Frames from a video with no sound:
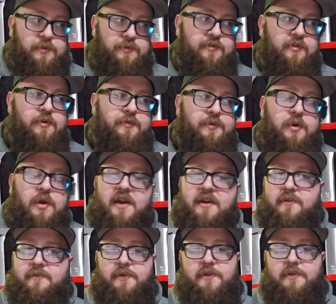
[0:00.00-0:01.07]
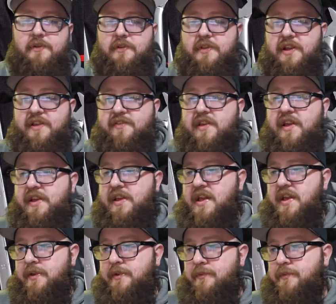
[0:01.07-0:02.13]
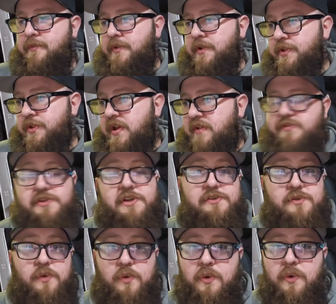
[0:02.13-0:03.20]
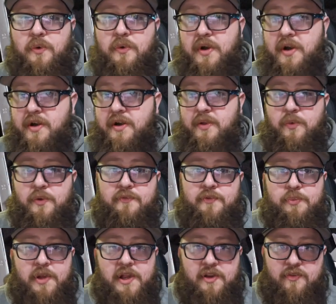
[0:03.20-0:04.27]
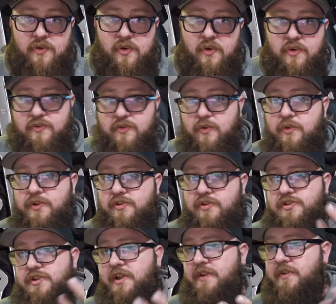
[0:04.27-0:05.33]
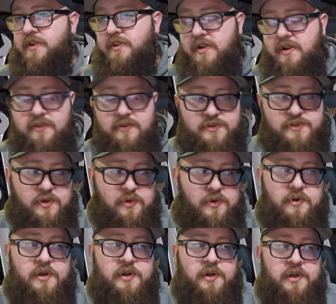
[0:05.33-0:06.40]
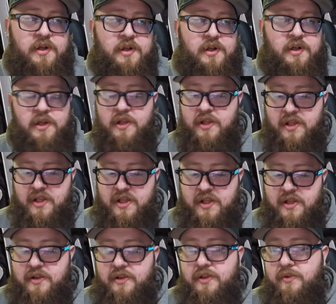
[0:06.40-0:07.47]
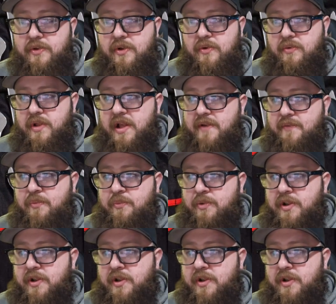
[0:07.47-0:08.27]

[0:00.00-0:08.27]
So if you have, like, say if you have to change the oil on one of your parents' cars or your significant other's car, and you don't have the money